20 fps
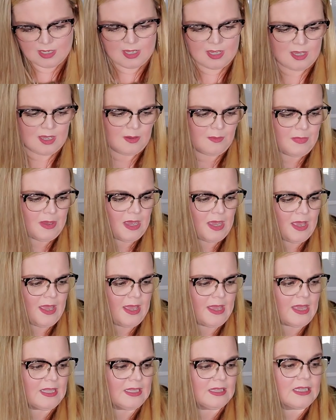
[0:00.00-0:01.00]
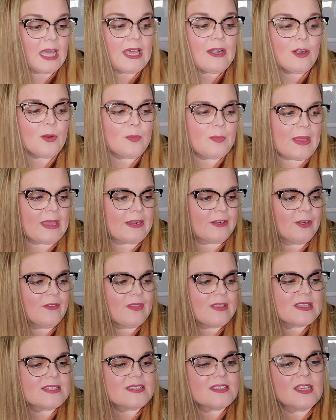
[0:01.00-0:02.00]
um, a letter banner
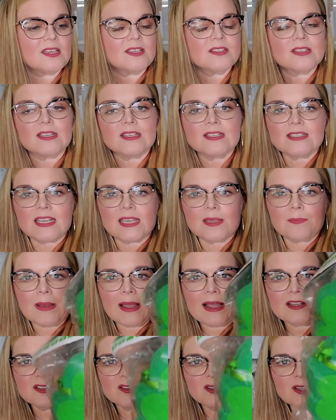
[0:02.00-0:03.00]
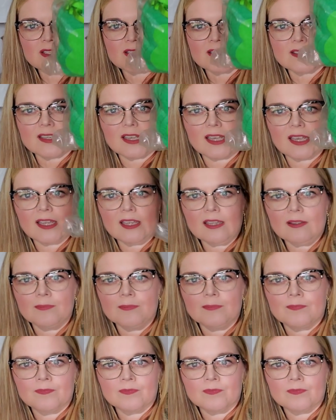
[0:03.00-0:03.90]
that says St. Patrick's Day,